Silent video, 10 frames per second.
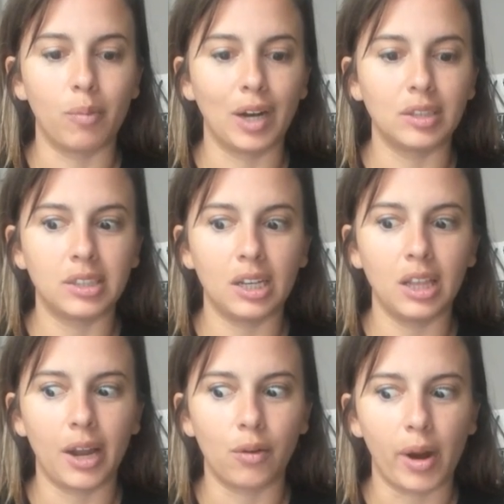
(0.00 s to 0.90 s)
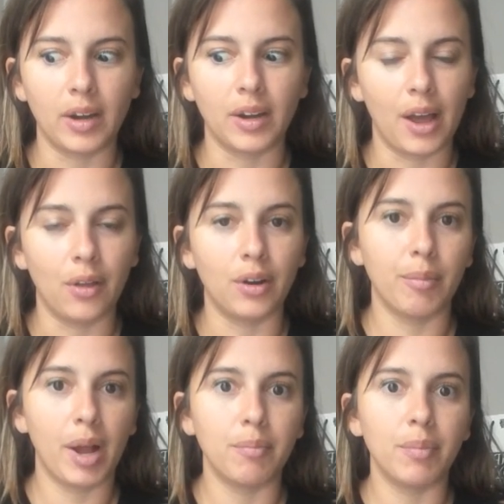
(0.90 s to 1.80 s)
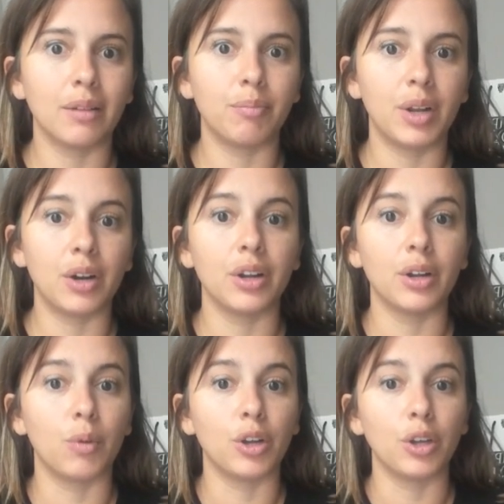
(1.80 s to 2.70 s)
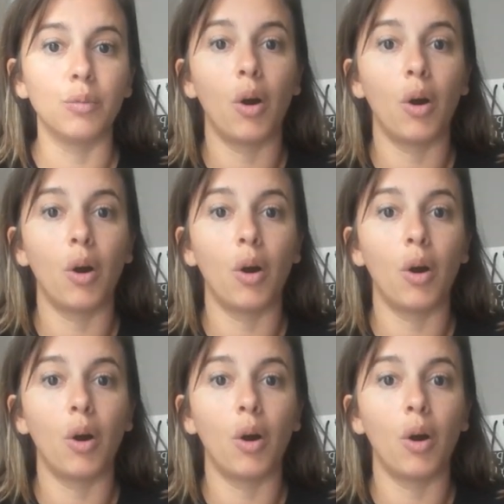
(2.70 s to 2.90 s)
But I see like right now there might be a period where you